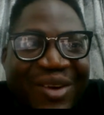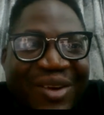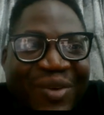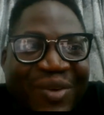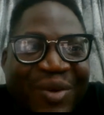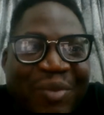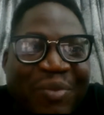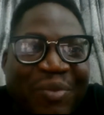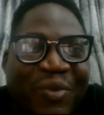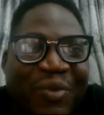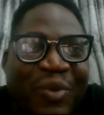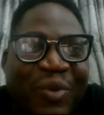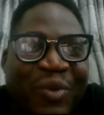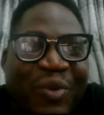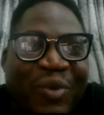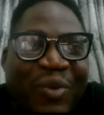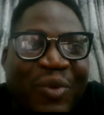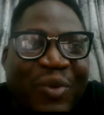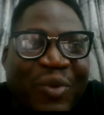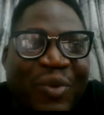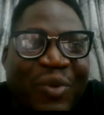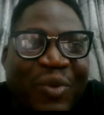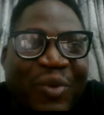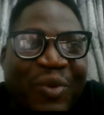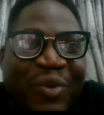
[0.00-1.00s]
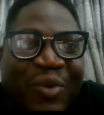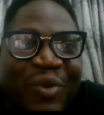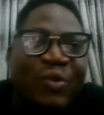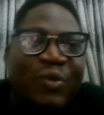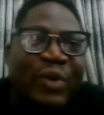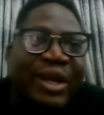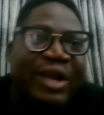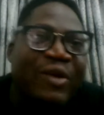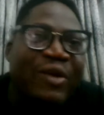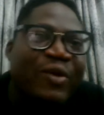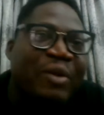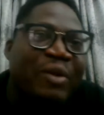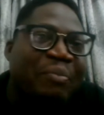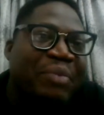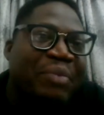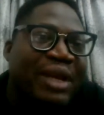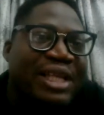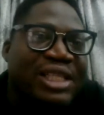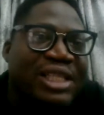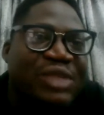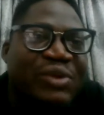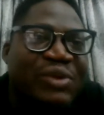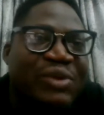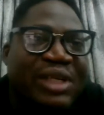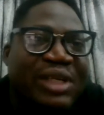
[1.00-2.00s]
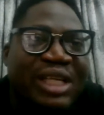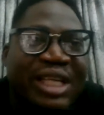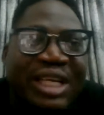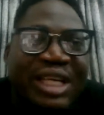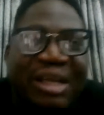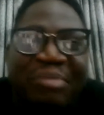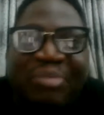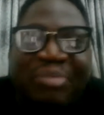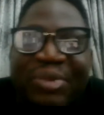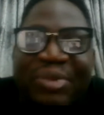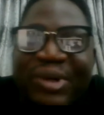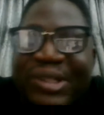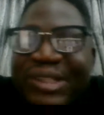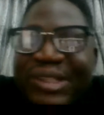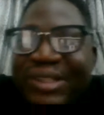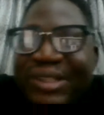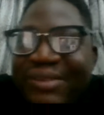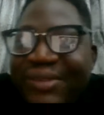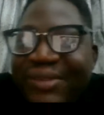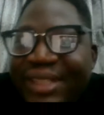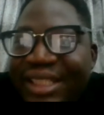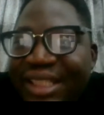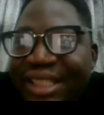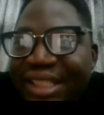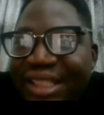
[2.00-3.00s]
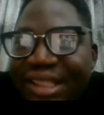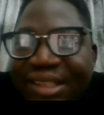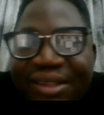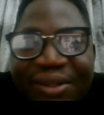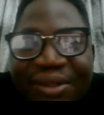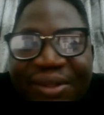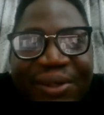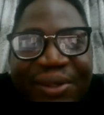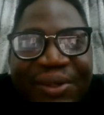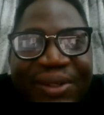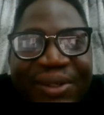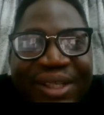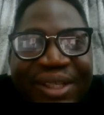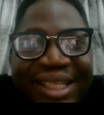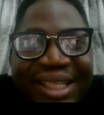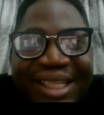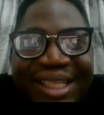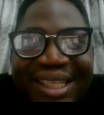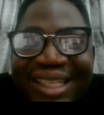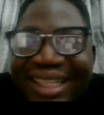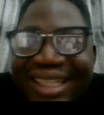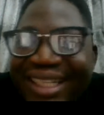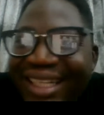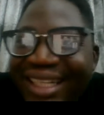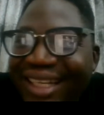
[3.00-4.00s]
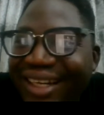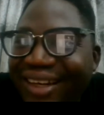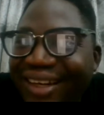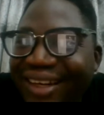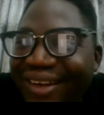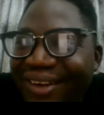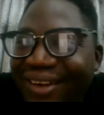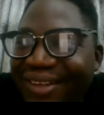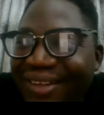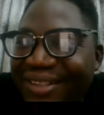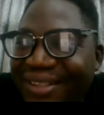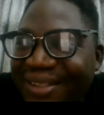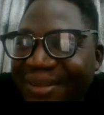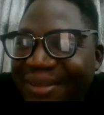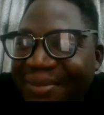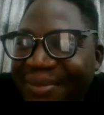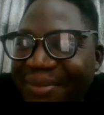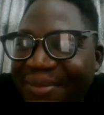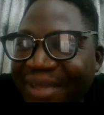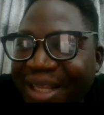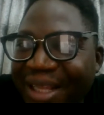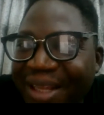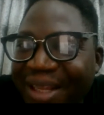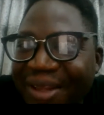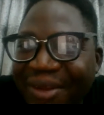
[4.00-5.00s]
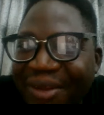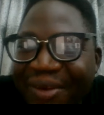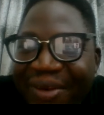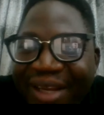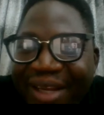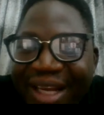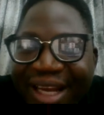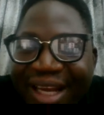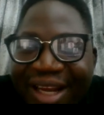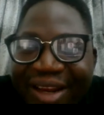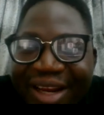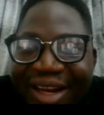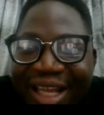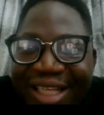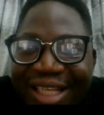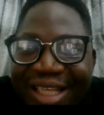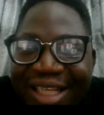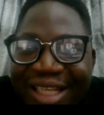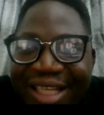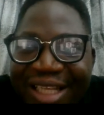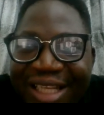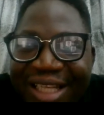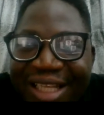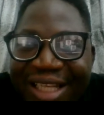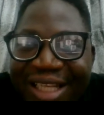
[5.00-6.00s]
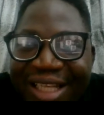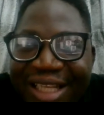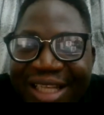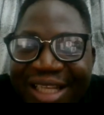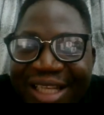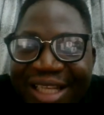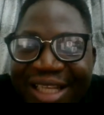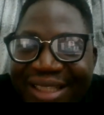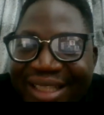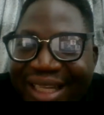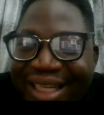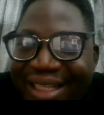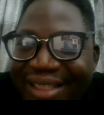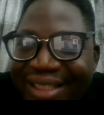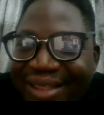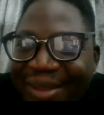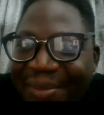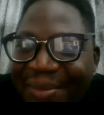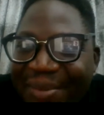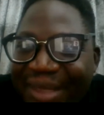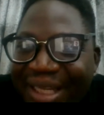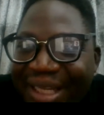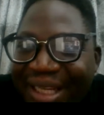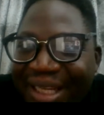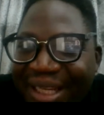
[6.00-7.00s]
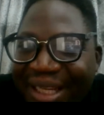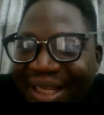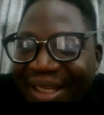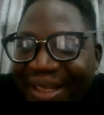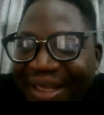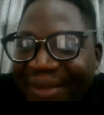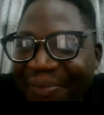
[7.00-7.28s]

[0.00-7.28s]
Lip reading: We went to the airport, waiting to go. Awesome, thank you. Canada just quickly send something in.